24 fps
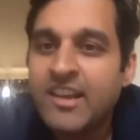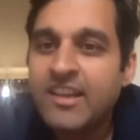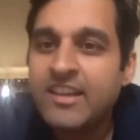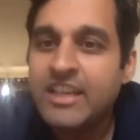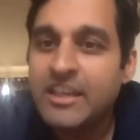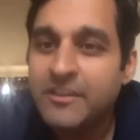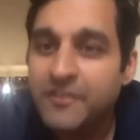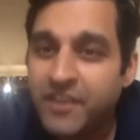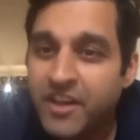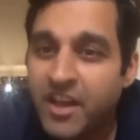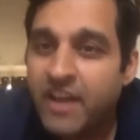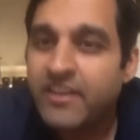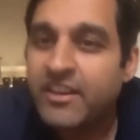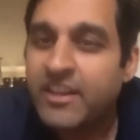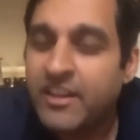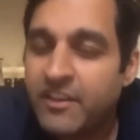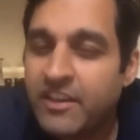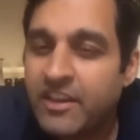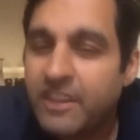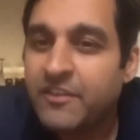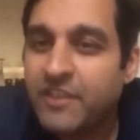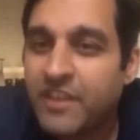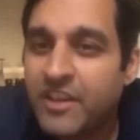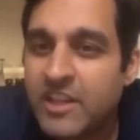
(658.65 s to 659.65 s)
even
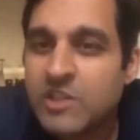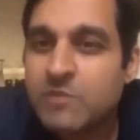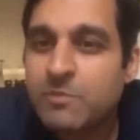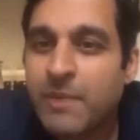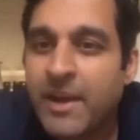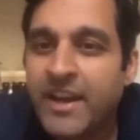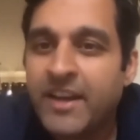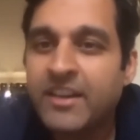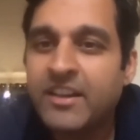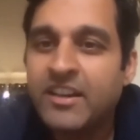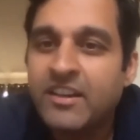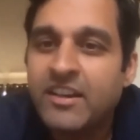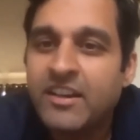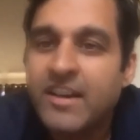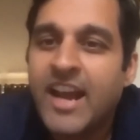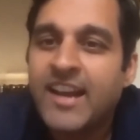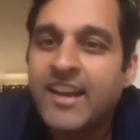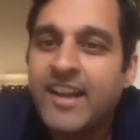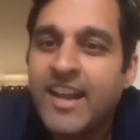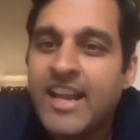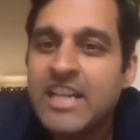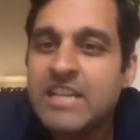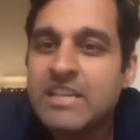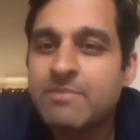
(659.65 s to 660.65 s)
in spite
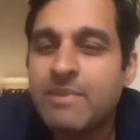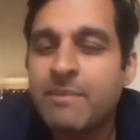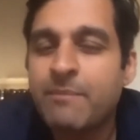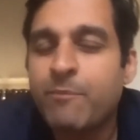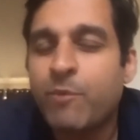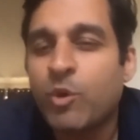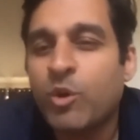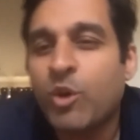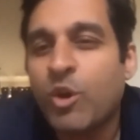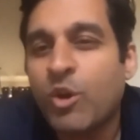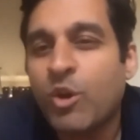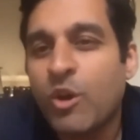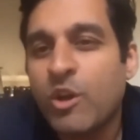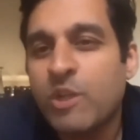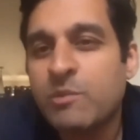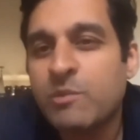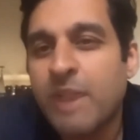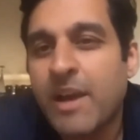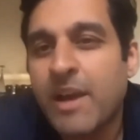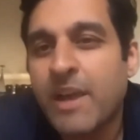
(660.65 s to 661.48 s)
guidelines being put across by the